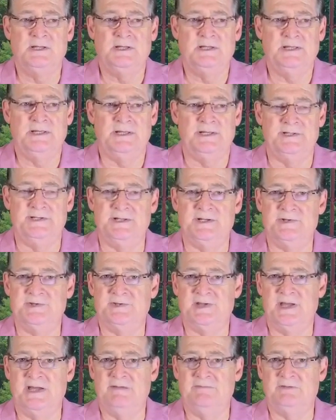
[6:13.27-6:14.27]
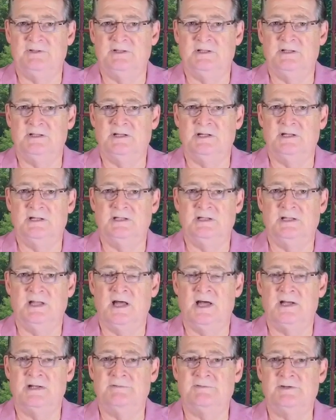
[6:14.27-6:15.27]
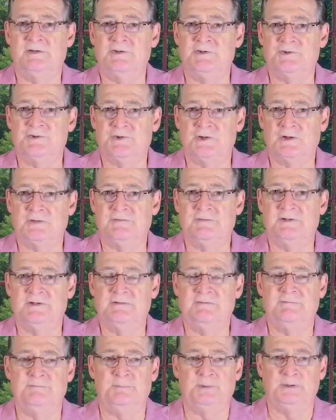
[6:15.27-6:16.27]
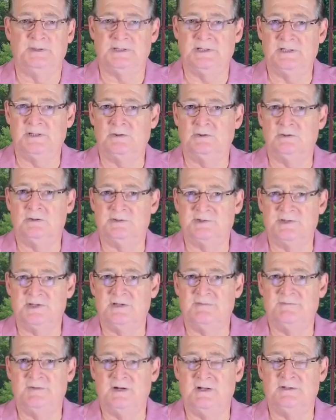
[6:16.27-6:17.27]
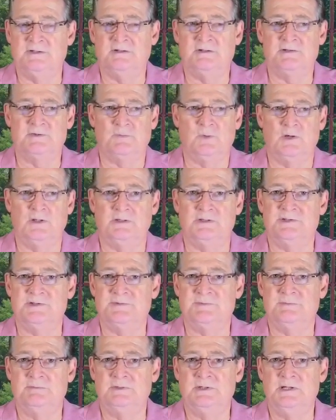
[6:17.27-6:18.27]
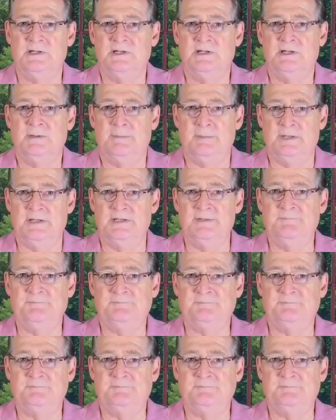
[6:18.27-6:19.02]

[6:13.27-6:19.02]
It does have a, a lot of conservative political stuff on there as well as me.